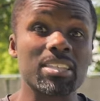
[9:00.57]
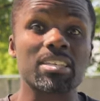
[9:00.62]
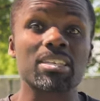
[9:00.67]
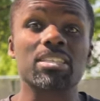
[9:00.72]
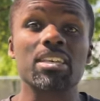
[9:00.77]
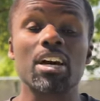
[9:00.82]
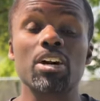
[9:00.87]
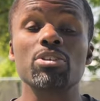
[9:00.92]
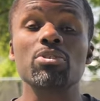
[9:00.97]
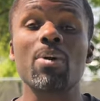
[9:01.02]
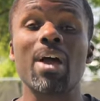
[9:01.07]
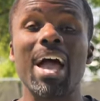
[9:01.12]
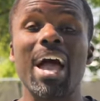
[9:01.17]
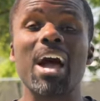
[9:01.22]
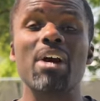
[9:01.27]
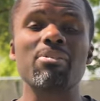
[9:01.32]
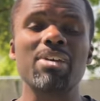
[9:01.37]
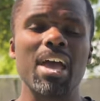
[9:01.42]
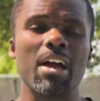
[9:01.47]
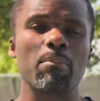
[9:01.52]
to tell you
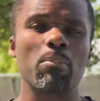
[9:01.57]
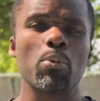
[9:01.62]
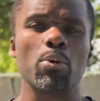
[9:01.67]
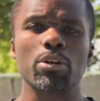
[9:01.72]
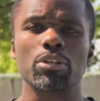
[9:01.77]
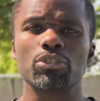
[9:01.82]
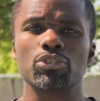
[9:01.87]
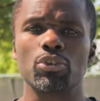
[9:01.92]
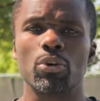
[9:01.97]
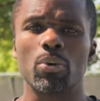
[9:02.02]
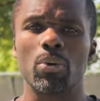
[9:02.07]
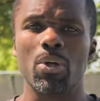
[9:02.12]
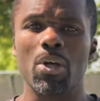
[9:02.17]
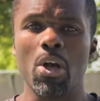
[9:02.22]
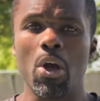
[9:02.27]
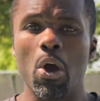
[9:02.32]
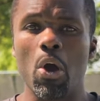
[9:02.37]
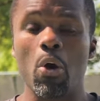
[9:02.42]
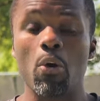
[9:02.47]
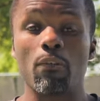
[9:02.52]
how to have more control
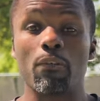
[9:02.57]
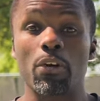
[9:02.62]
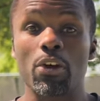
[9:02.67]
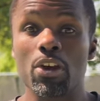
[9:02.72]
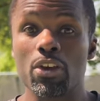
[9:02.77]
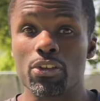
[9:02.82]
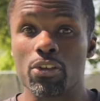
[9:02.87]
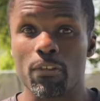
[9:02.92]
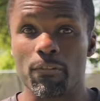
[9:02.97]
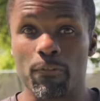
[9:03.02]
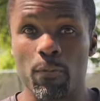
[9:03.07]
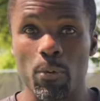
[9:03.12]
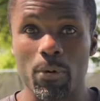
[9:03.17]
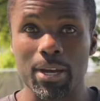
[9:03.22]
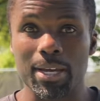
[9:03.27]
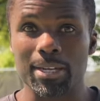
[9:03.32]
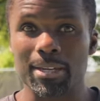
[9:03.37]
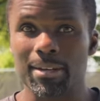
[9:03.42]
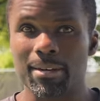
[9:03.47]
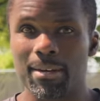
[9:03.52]
over your
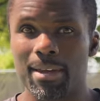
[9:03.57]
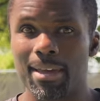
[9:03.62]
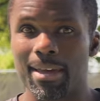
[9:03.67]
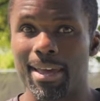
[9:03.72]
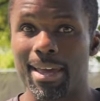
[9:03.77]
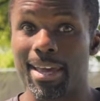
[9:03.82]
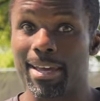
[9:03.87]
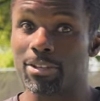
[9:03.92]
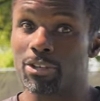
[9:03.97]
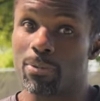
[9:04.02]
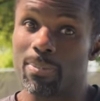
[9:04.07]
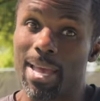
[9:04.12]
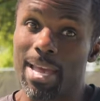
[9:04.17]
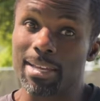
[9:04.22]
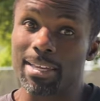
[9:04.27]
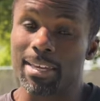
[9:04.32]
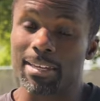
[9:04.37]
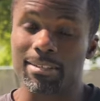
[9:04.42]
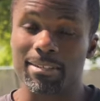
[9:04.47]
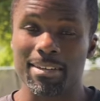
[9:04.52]
forehand and your
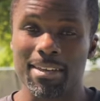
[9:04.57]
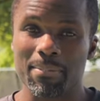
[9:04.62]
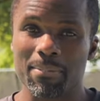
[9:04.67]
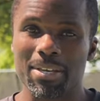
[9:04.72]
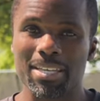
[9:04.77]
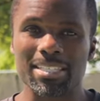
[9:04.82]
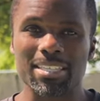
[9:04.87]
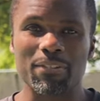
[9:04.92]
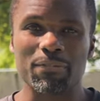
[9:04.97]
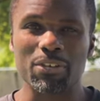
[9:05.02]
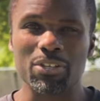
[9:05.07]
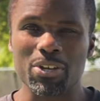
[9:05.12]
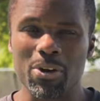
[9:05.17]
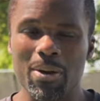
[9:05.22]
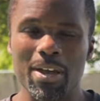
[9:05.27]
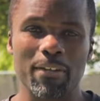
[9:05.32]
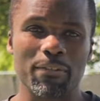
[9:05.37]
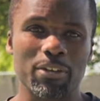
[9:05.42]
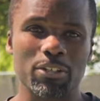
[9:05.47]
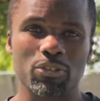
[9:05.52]
backhand. Because if you don't
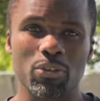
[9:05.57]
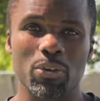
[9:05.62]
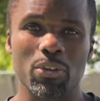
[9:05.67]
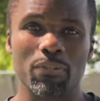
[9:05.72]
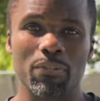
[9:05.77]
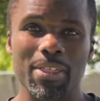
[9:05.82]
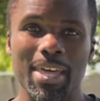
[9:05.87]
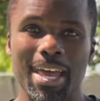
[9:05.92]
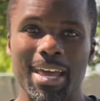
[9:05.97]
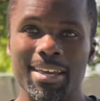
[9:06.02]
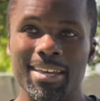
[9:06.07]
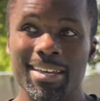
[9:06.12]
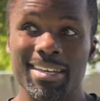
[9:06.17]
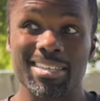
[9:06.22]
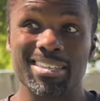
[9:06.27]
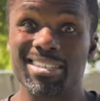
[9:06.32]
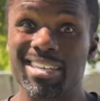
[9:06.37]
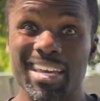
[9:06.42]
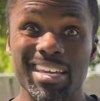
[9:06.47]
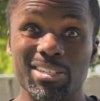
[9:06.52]
have control over that,
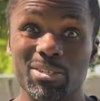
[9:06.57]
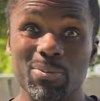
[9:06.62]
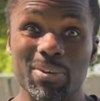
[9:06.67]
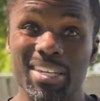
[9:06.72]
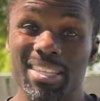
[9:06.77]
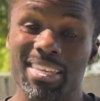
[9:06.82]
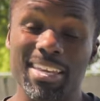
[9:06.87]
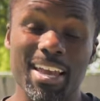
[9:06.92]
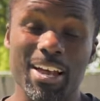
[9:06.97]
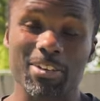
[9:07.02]
you can't do anything